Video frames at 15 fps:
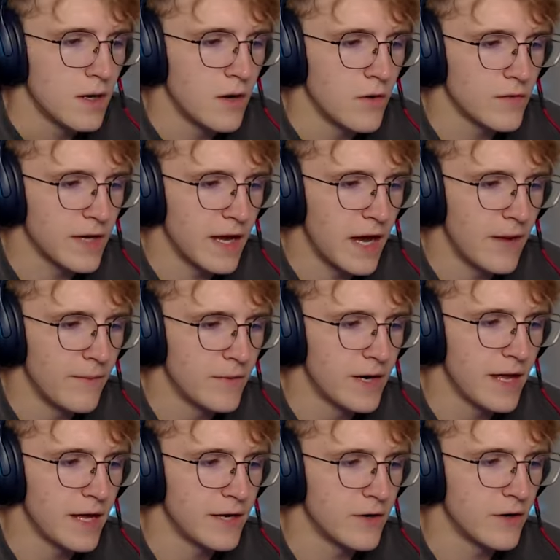Okay, I'm gonna
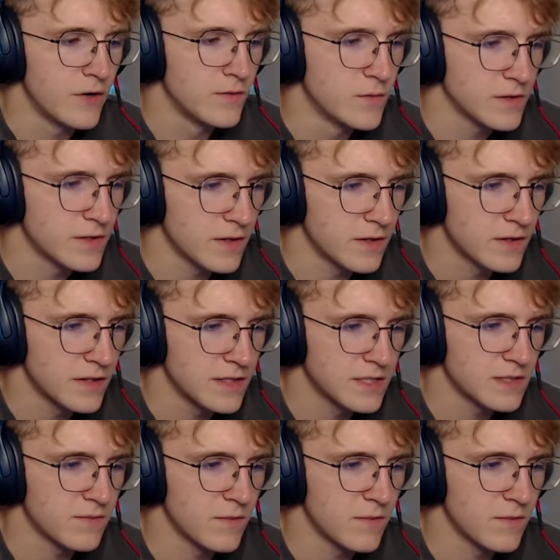head home with all this,